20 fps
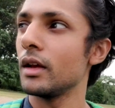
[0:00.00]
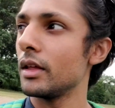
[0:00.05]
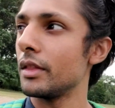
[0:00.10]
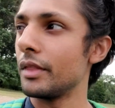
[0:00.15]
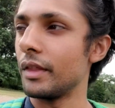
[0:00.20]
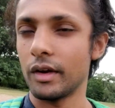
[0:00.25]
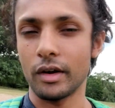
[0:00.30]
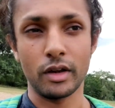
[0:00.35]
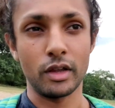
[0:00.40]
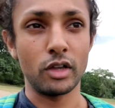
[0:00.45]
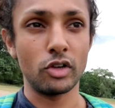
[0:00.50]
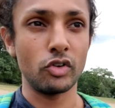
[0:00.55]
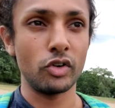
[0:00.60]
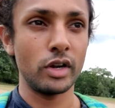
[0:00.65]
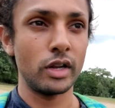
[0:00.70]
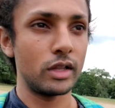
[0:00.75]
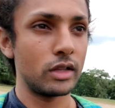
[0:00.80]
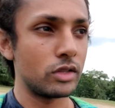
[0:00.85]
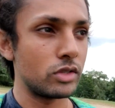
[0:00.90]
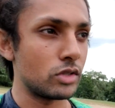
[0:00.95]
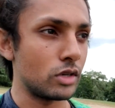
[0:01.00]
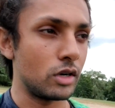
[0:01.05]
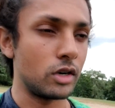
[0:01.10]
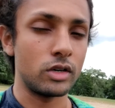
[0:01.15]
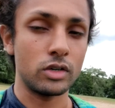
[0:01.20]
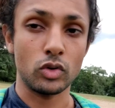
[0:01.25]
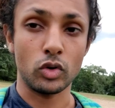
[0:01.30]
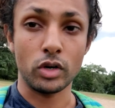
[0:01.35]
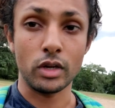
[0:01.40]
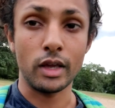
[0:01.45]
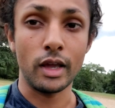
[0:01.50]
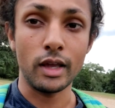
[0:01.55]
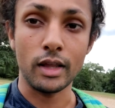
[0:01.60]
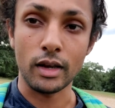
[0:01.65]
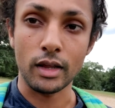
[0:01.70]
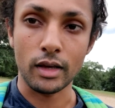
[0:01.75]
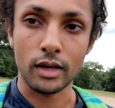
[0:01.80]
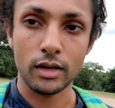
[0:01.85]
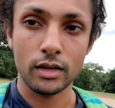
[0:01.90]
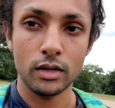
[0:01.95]
their ingredients aren't
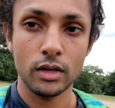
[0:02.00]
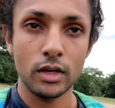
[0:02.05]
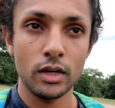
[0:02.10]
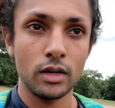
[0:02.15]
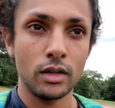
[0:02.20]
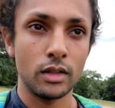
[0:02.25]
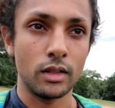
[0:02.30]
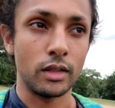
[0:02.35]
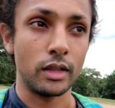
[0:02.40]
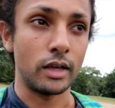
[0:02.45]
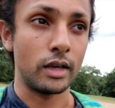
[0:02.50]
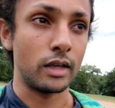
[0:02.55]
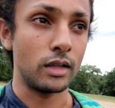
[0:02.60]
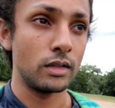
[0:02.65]
organic, like.